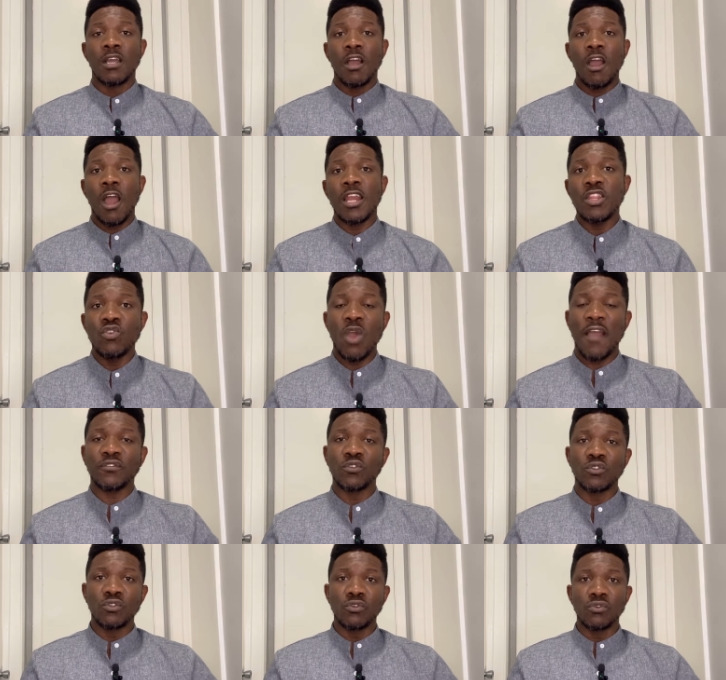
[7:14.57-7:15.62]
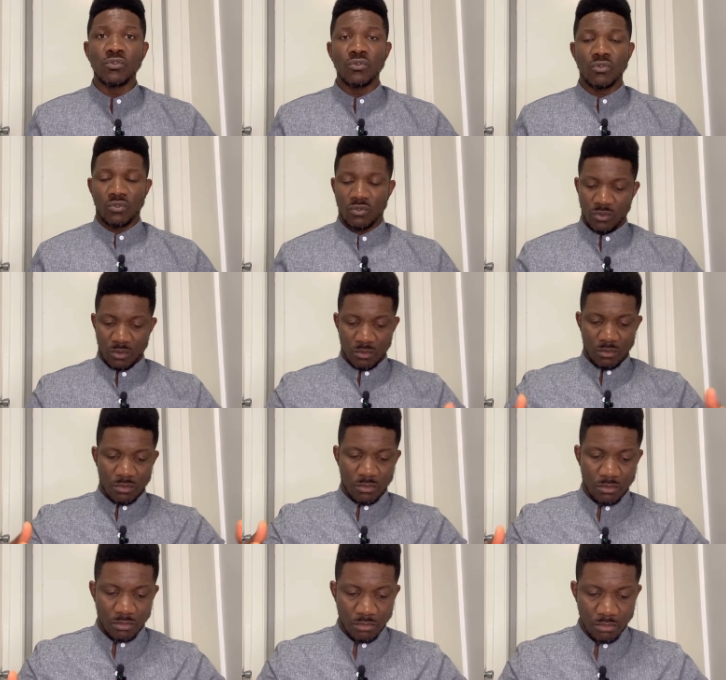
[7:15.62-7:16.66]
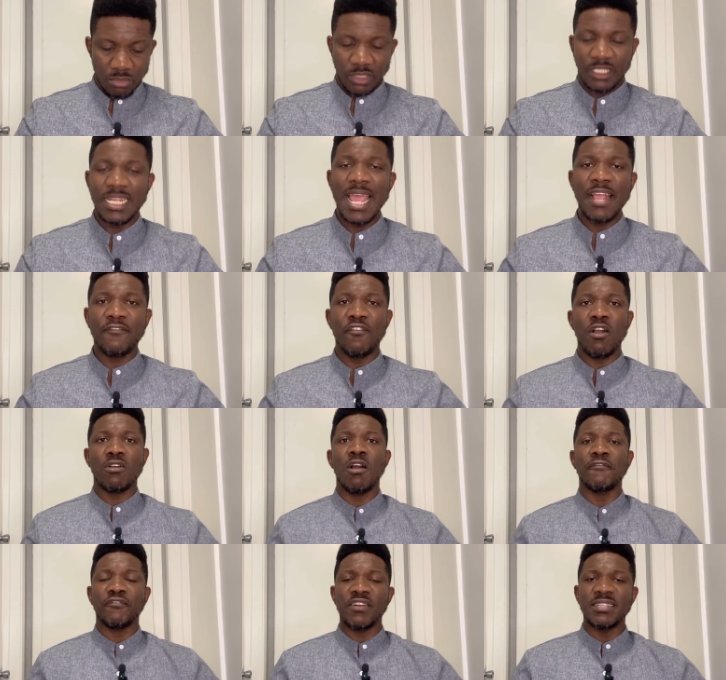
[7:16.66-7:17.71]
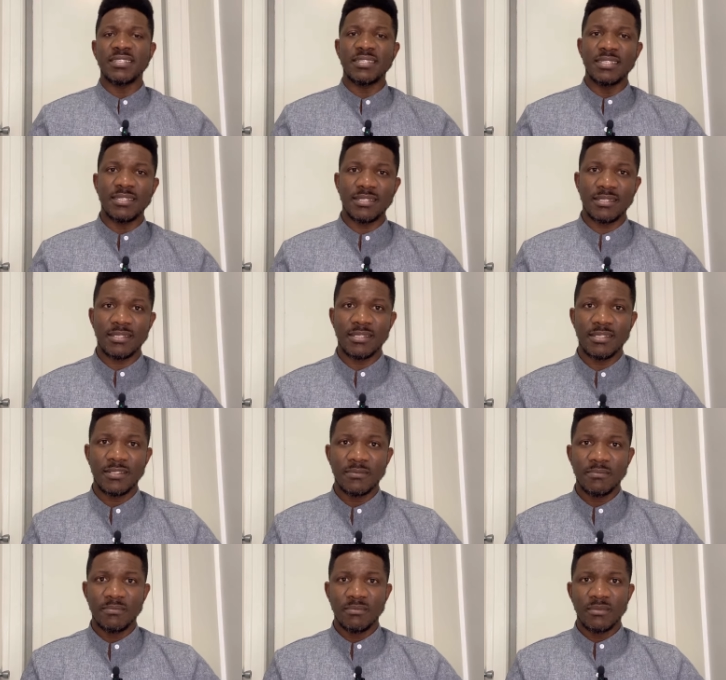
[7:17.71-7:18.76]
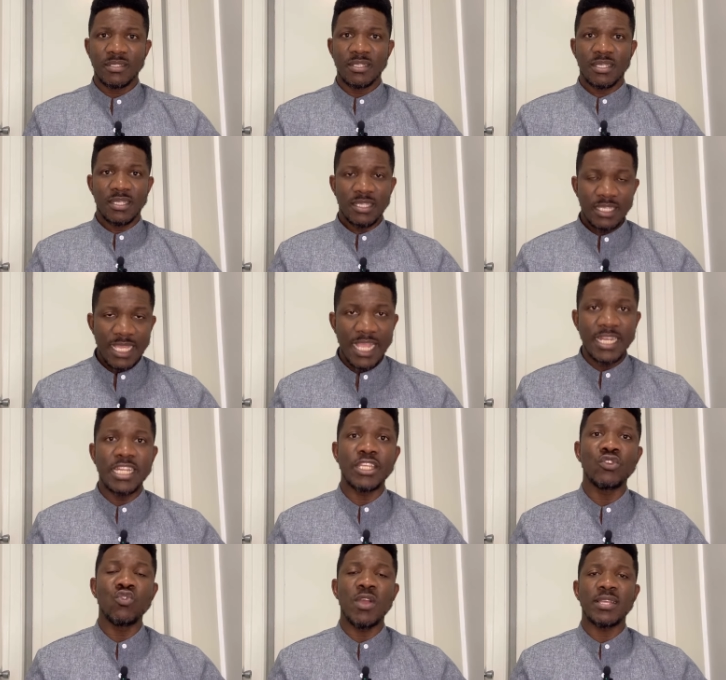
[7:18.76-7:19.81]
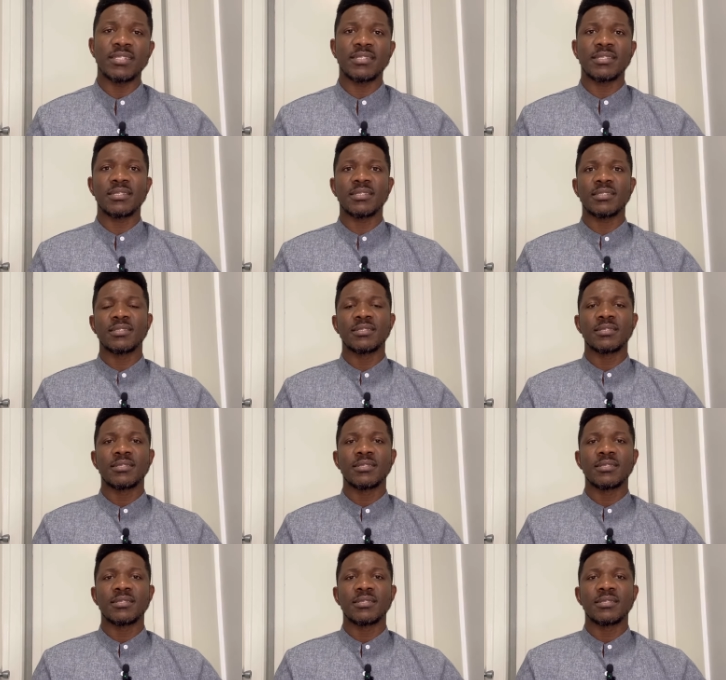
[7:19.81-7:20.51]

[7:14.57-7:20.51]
All you have to do, check for conferences here in the US.